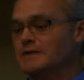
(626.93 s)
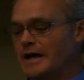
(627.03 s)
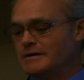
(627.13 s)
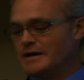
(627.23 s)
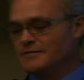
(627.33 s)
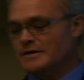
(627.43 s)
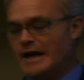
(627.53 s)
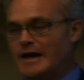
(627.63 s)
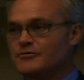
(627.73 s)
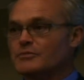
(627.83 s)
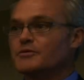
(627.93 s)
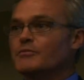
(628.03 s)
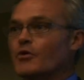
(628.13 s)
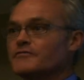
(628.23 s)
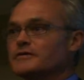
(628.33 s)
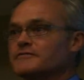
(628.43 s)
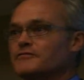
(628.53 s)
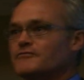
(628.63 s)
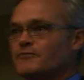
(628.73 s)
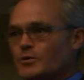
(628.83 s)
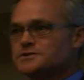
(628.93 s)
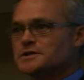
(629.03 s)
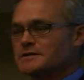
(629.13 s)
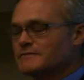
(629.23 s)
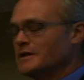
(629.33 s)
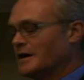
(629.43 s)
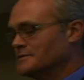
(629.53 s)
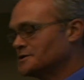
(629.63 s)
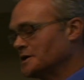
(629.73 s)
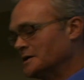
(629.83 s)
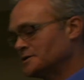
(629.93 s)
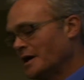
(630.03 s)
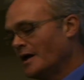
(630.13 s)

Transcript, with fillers: and, and the anthropomorphic forcing of climate change